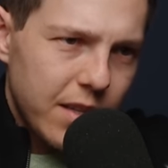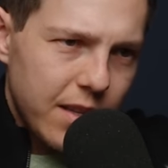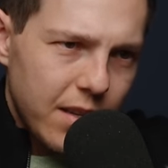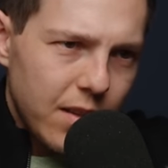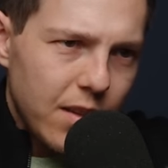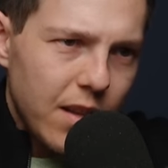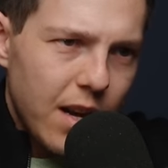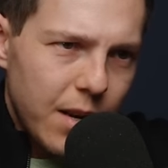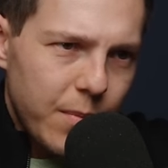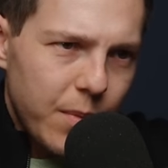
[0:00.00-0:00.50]
I think
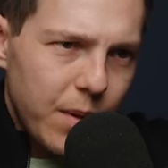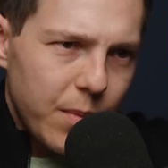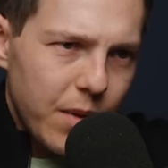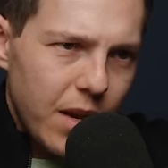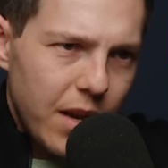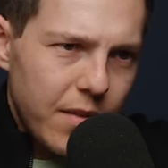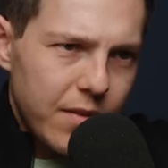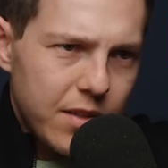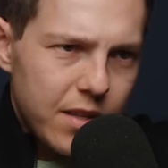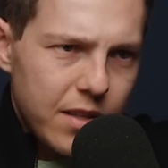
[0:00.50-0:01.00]
a lot of people
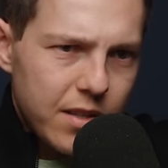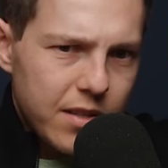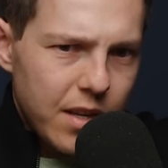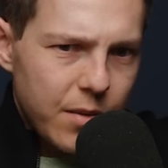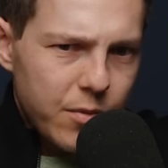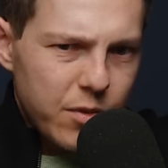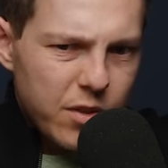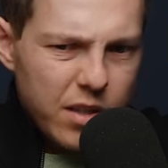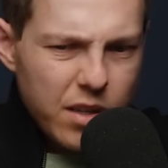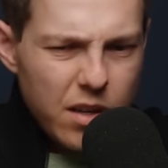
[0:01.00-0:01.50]
have this
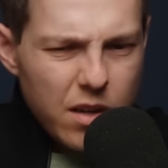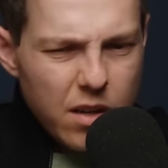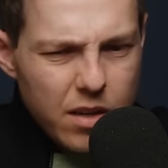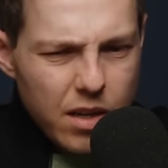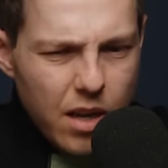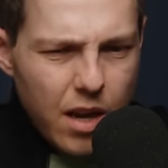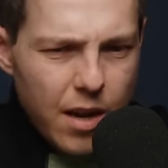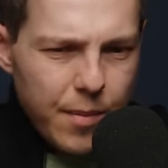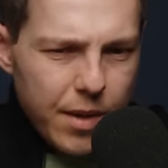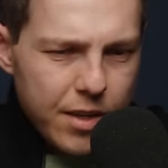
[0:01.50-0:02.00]
conception, like, oh
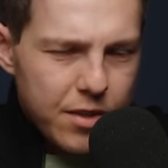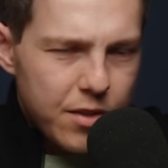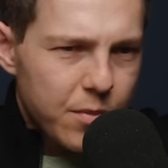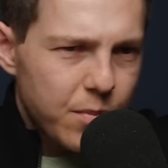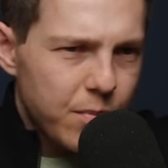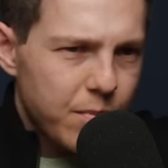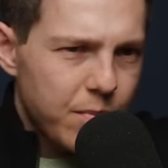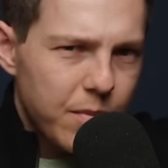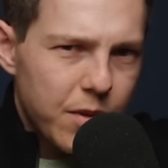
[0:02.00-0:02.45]
yeah, he makes his,